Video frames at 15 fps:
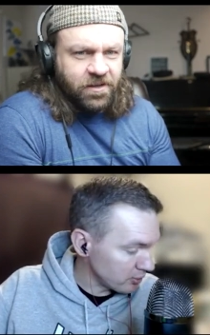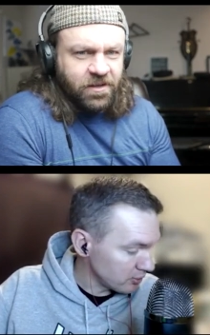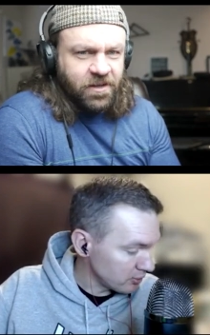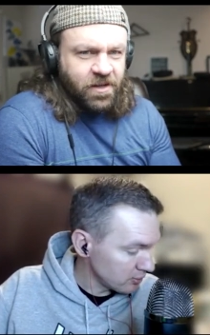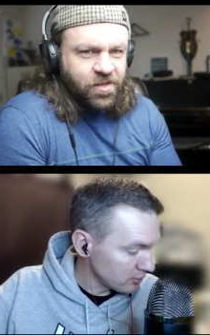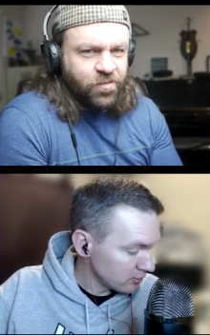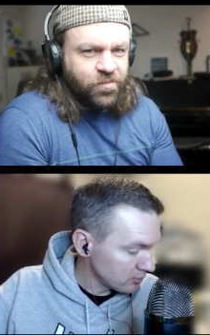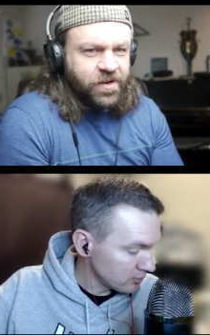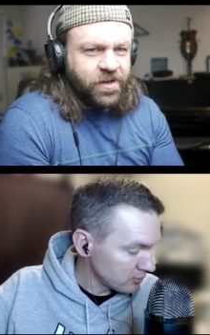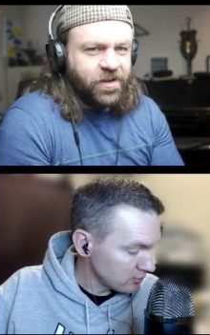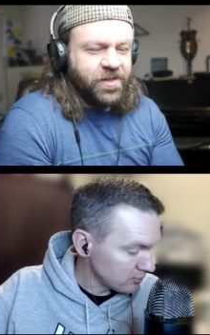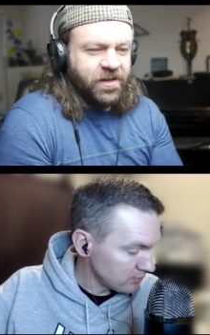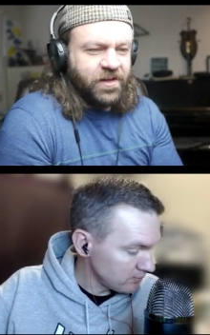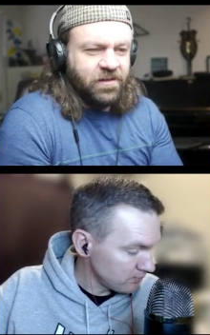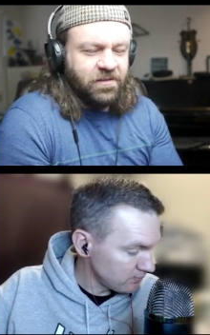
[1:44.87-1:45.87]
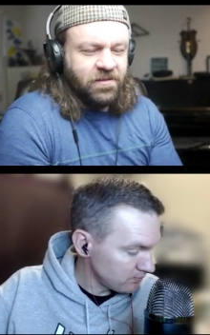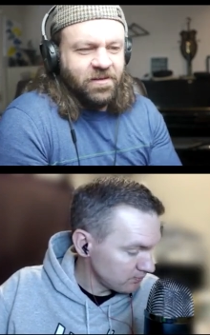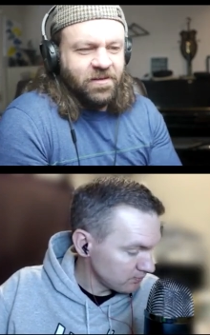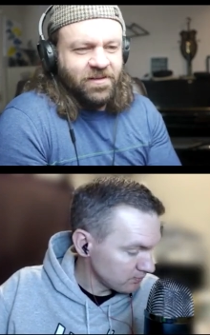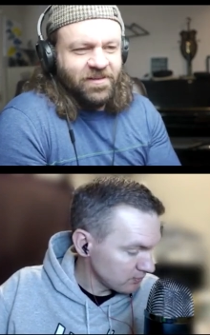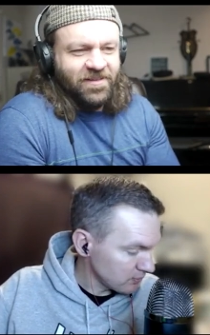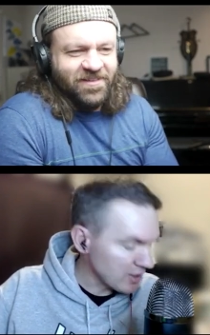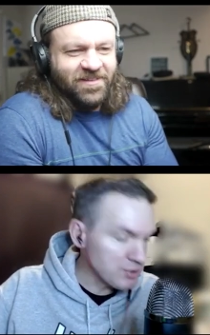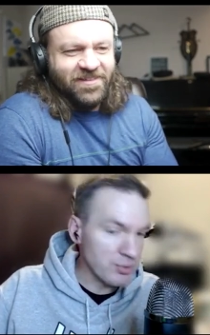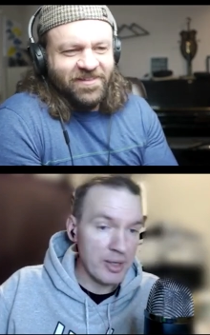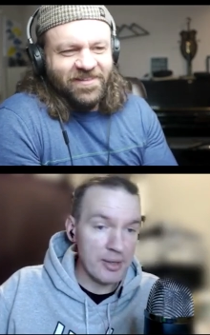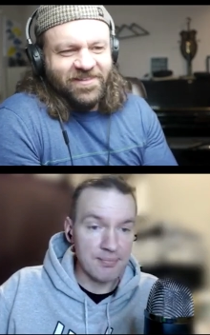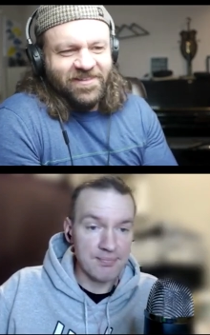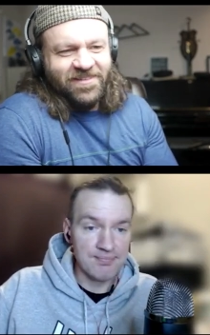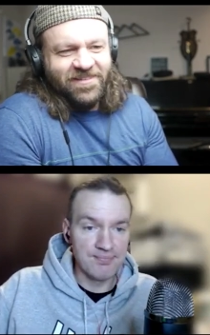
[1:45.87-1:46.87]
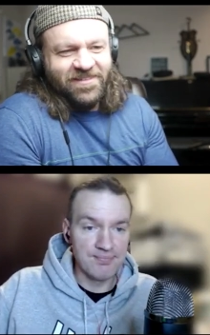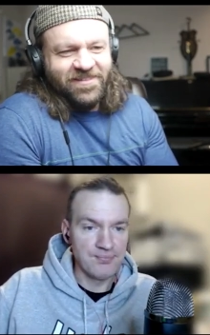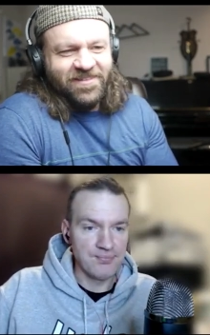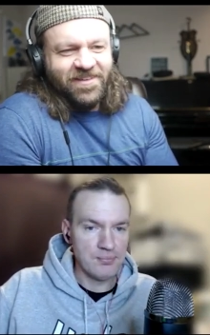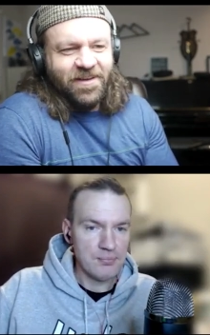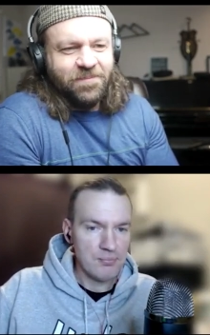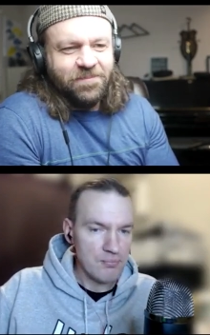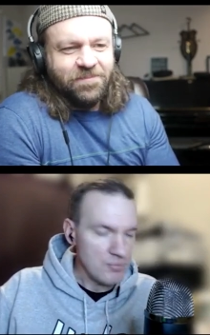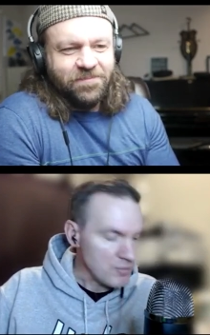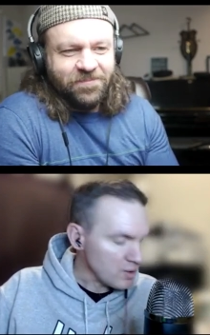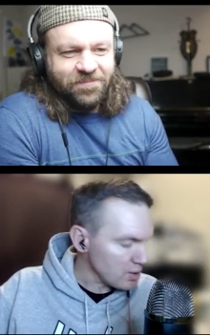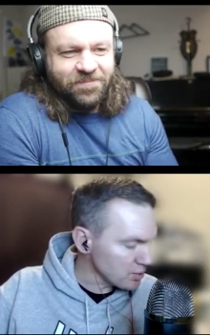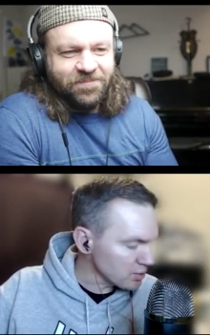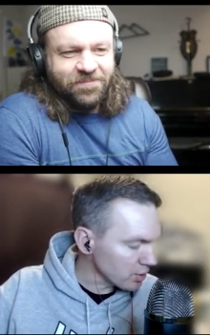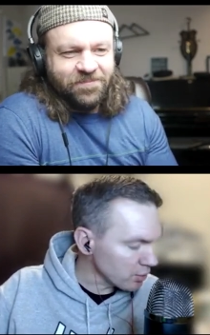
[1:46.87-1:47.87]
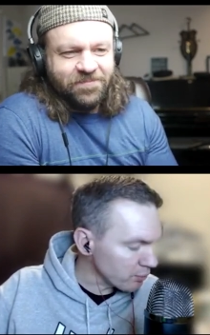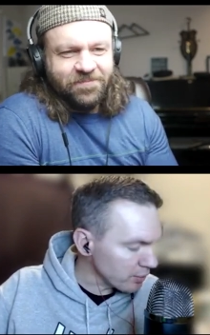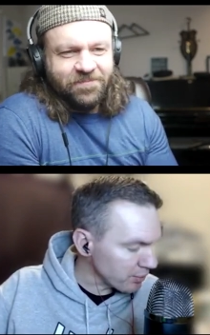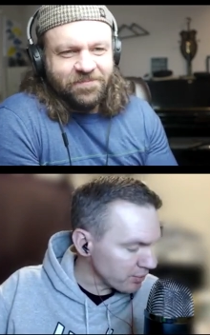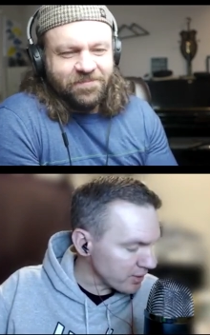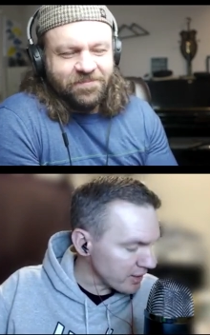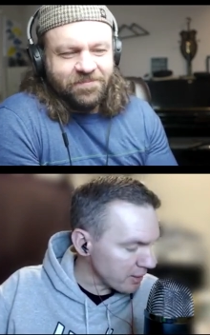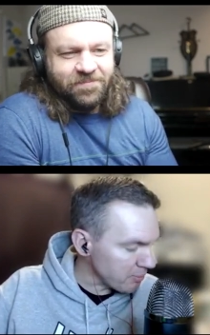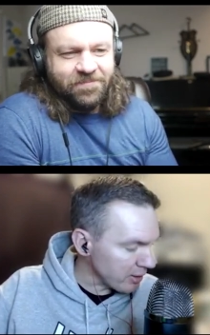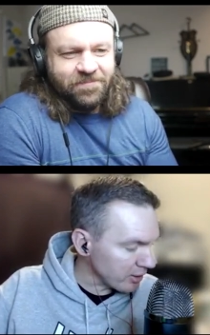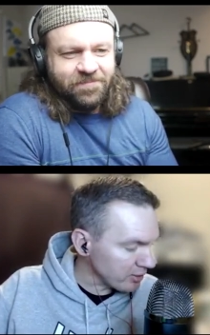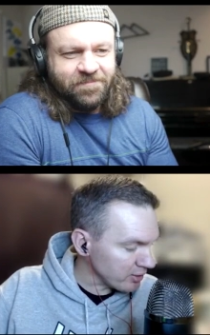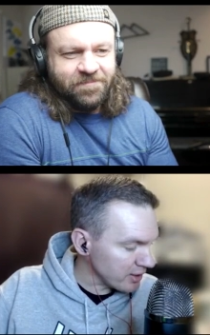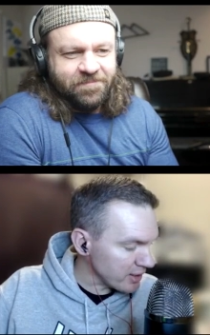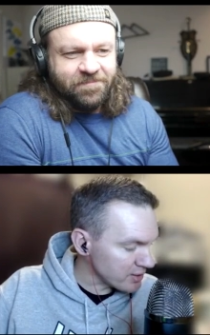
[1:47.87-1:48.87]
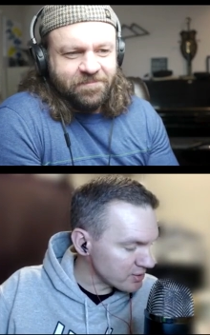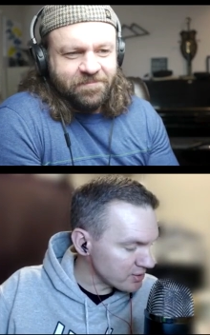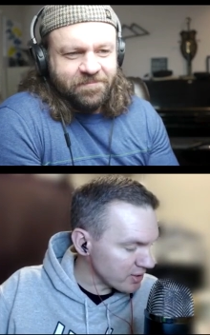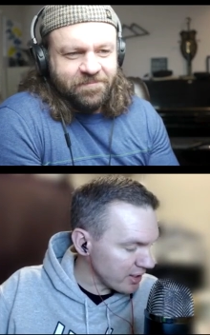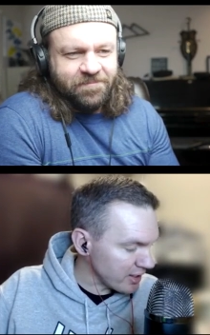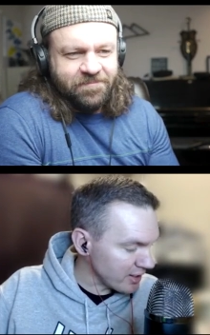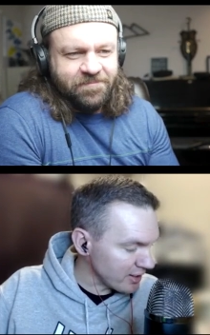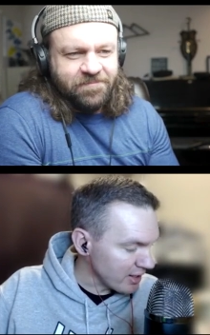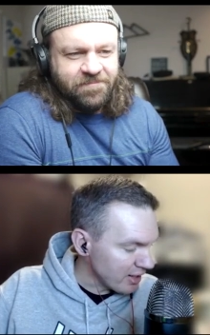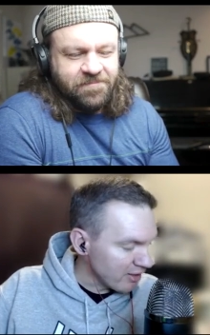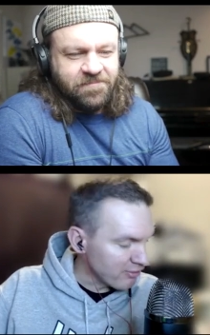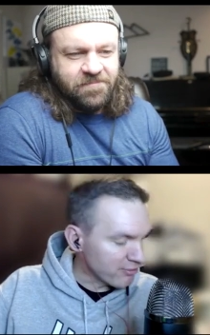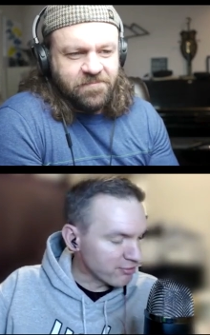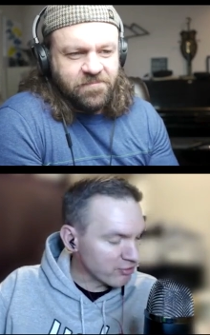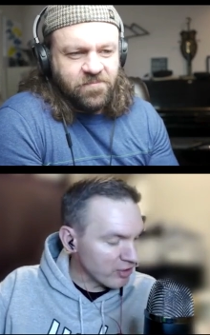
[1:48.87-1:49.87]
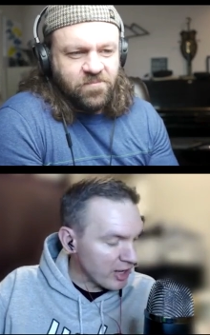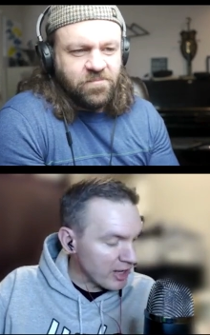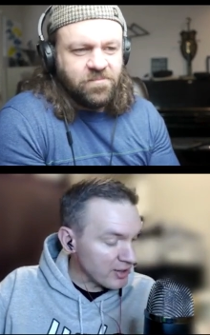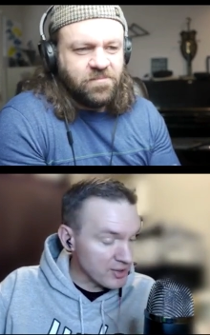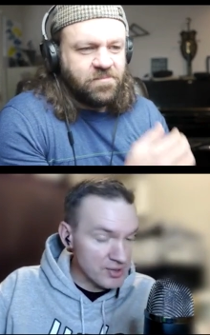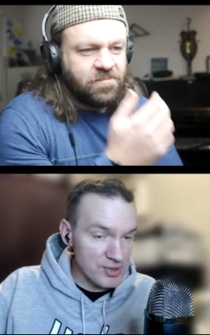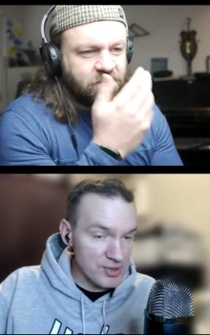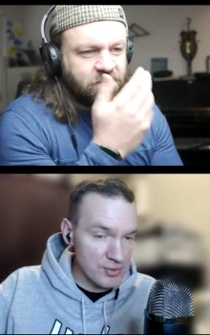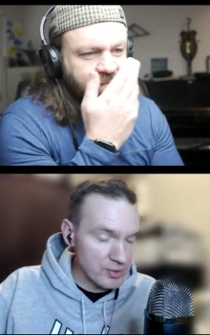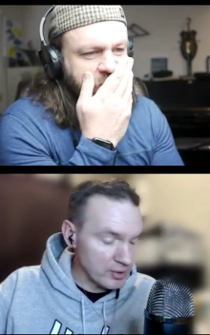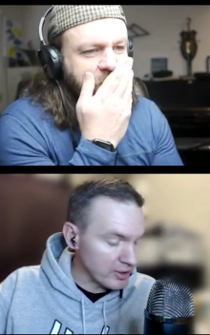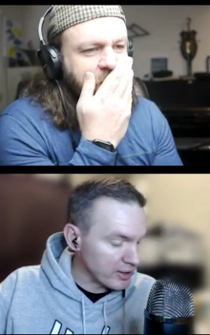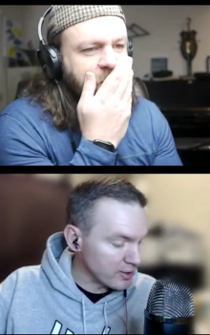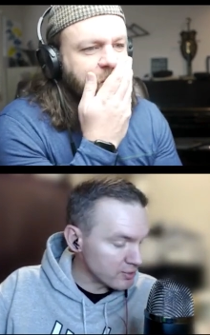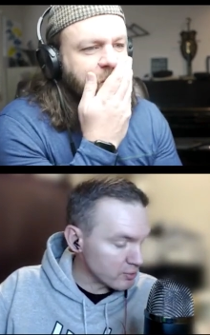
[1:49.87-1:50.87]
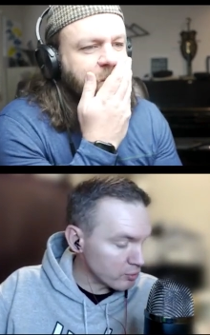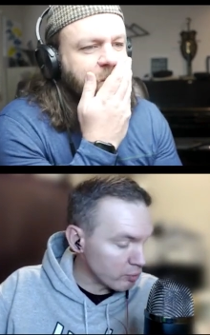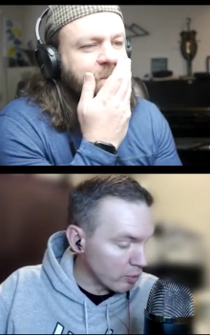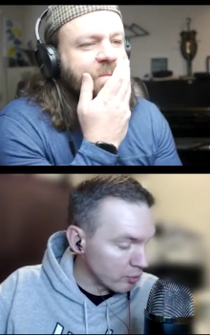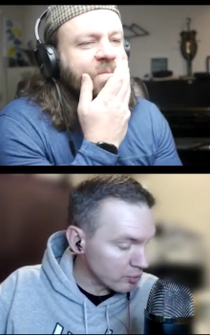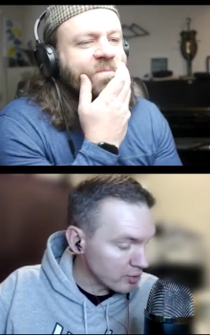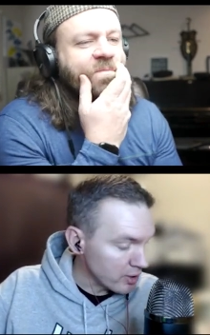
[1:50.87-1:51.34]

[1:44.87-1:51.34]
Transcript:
Speaker 1: The Real Thing. That's right. Yeah. It's called The Real Thing. Apparently, it's a... This is a Link quote.